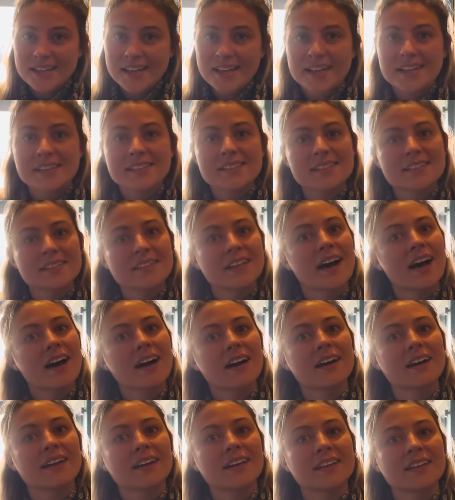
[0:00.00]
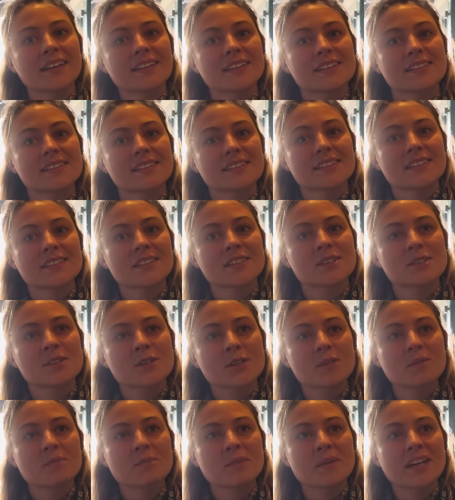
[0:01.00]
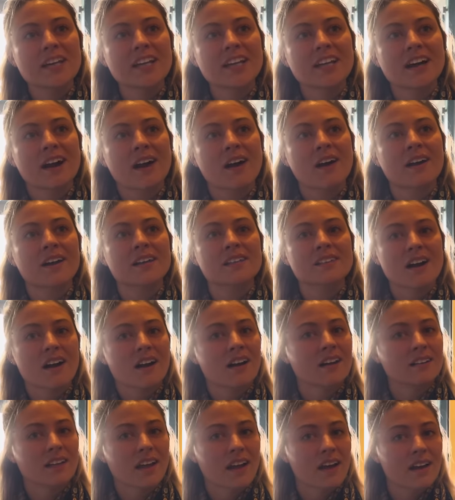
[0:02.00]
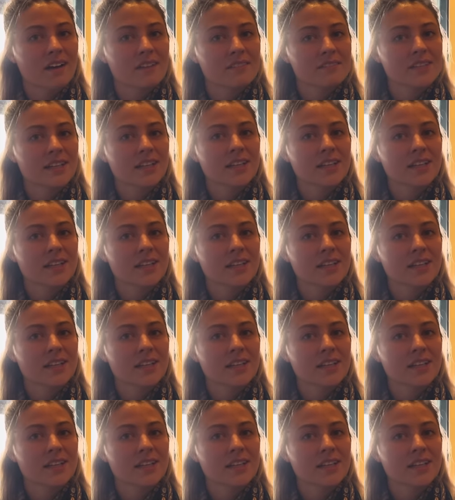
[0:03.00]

And it's not. It should be our entire lives.